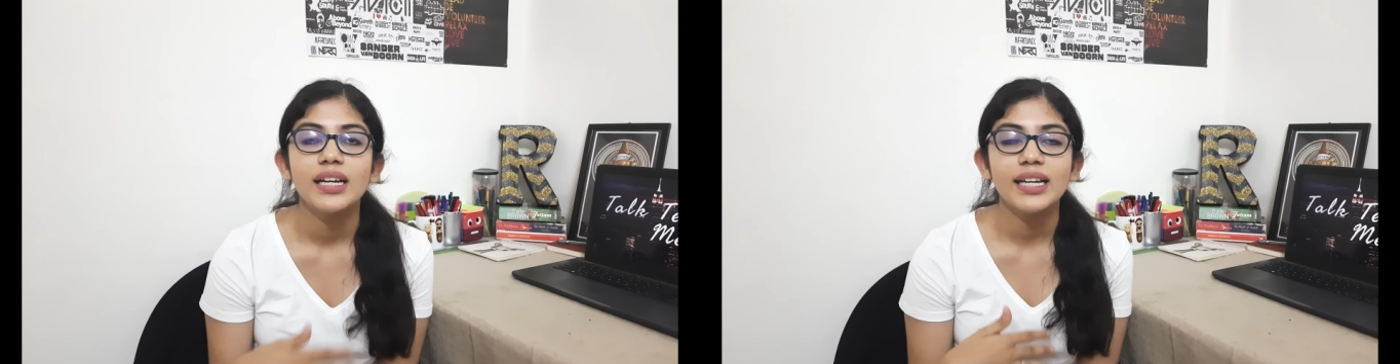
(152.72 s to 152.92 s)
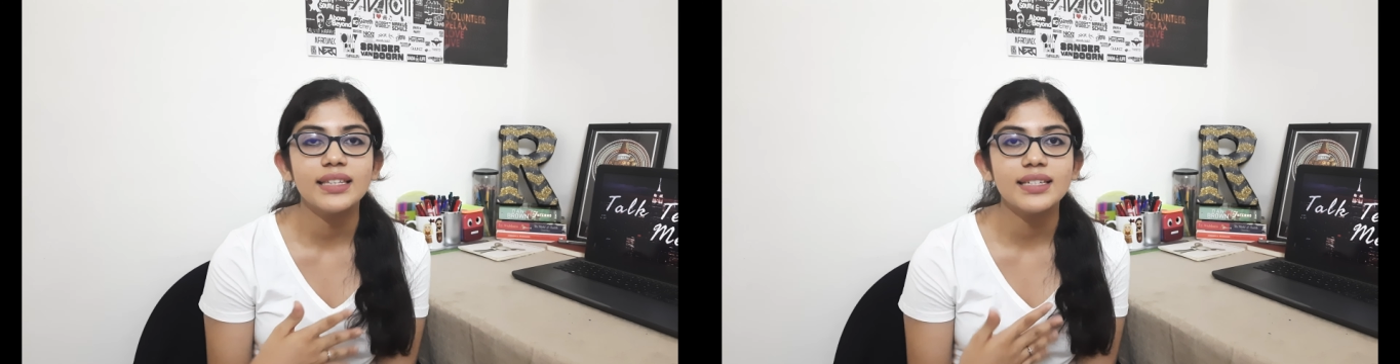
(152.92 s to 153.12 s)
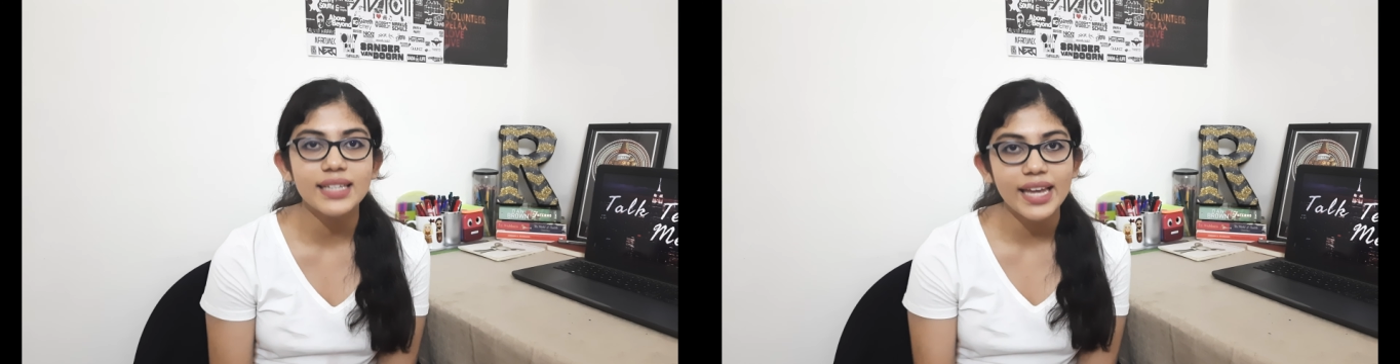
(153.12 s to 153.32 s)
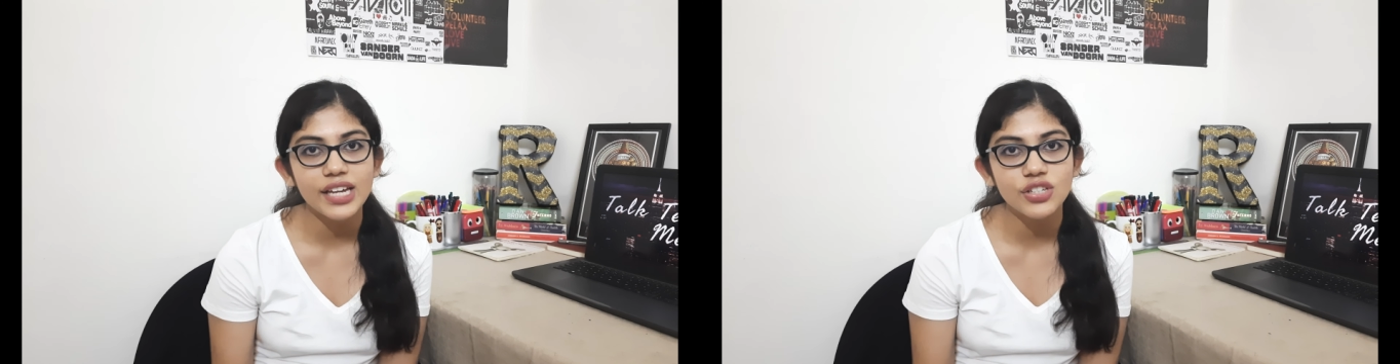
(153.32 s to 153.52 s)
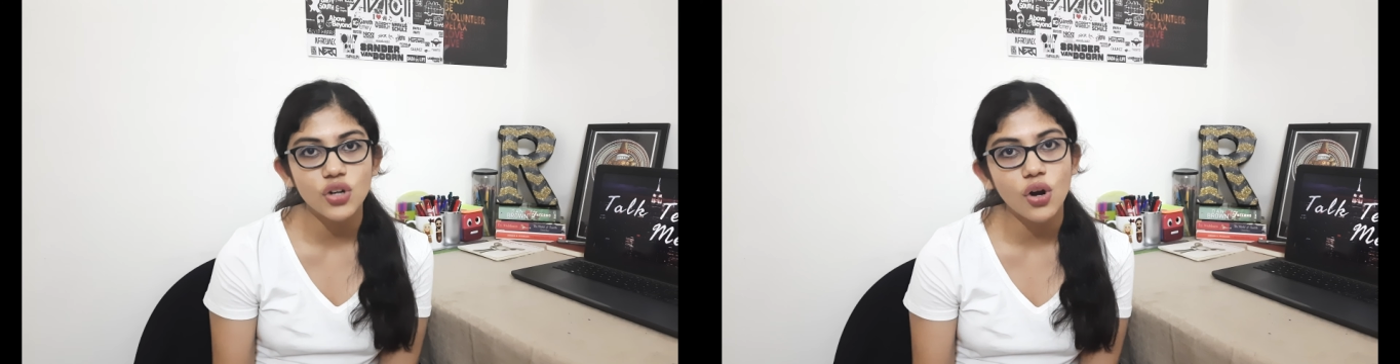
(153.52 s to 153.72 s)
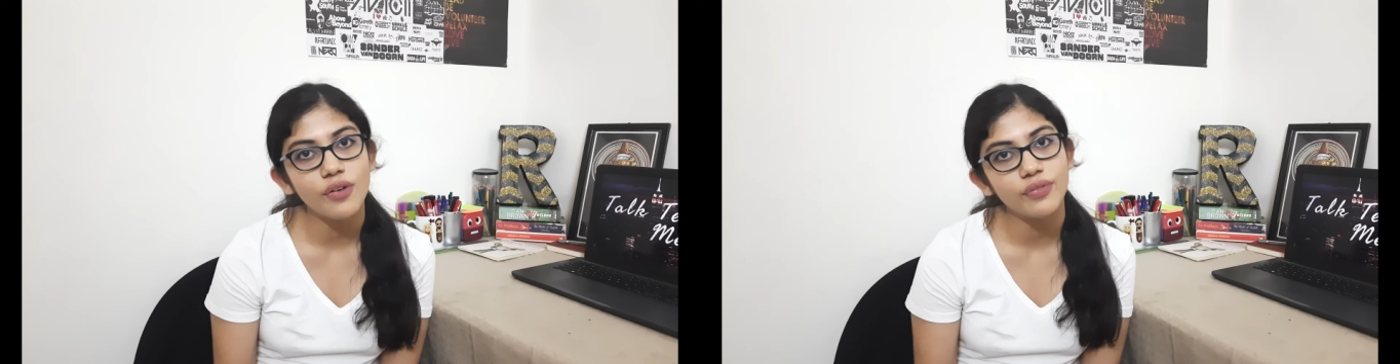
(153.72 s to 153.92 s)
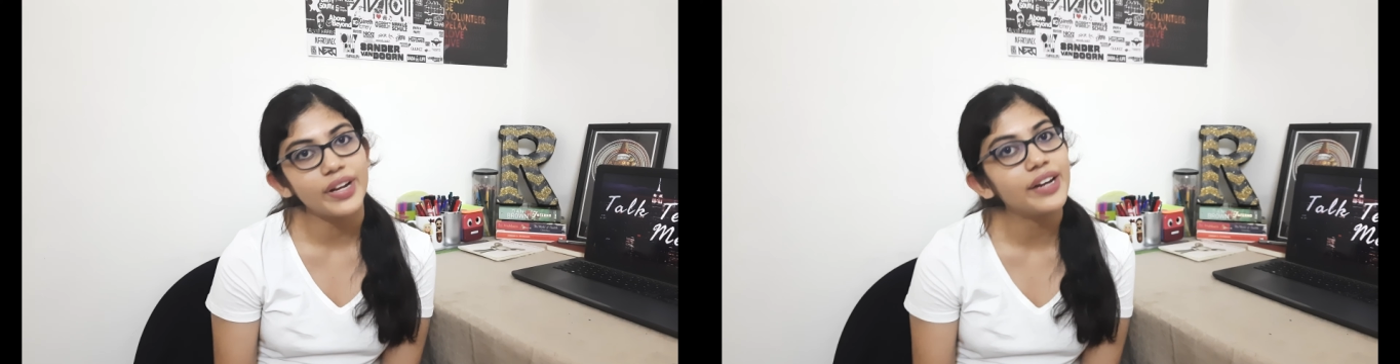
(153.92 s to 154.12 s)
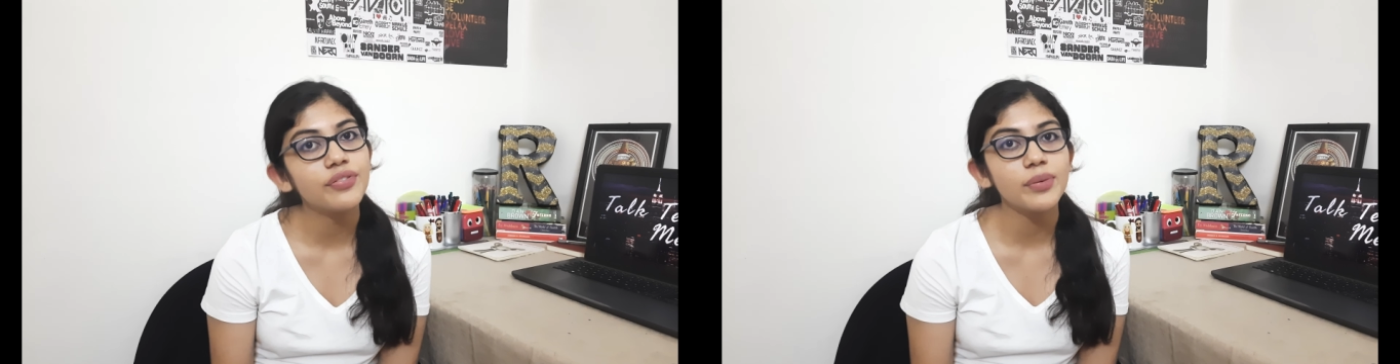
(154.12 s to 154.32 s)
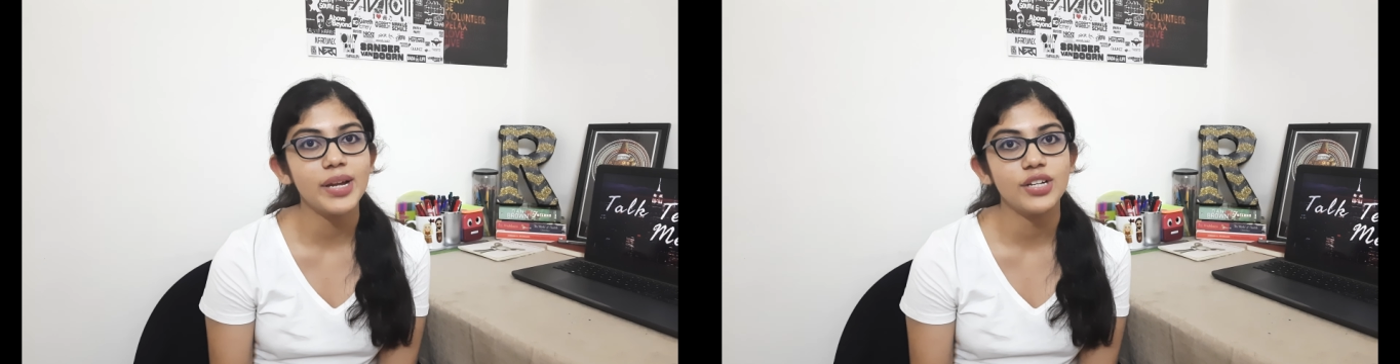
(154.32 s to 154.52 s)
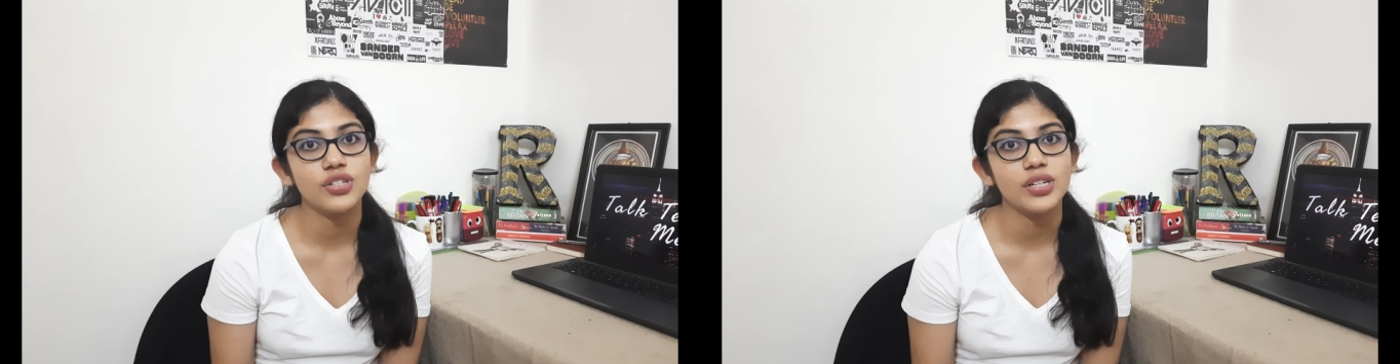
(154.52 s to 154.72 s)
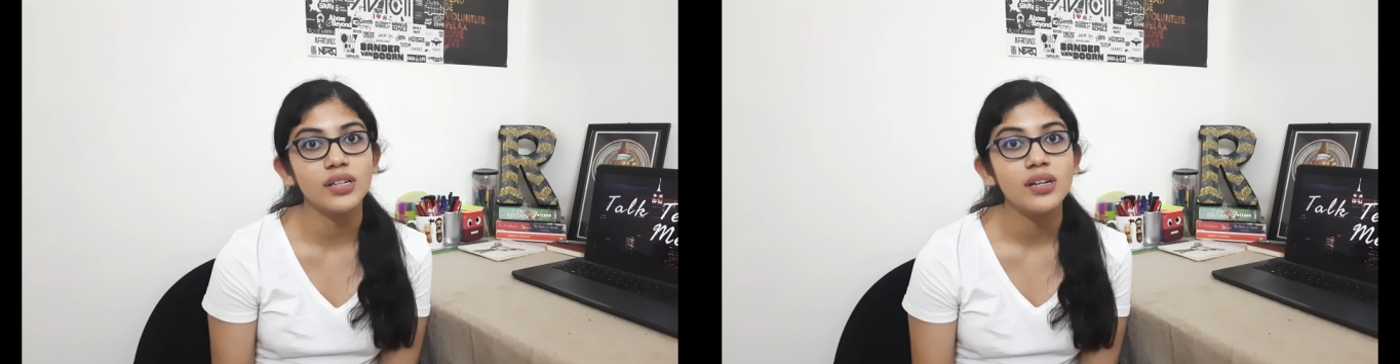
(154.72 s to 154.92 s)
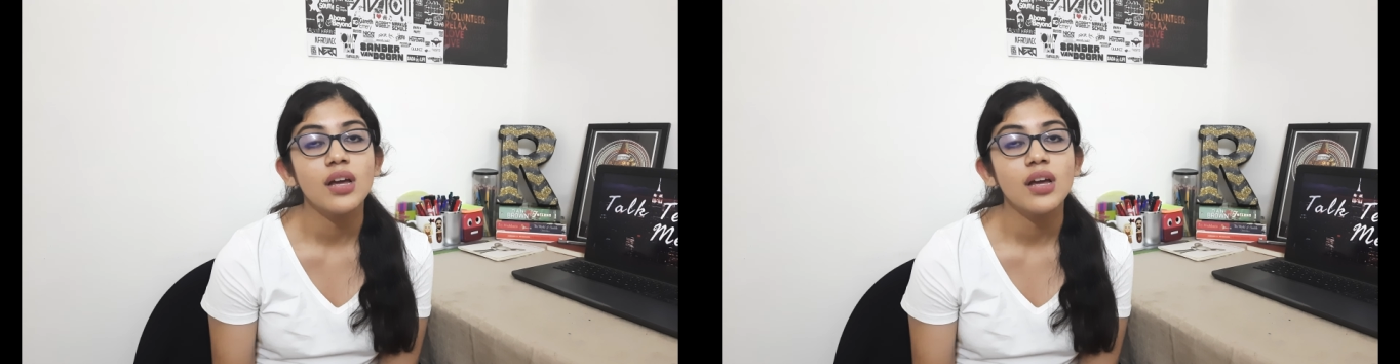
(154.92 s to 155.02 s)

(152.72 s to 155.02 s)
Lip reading: in this age of information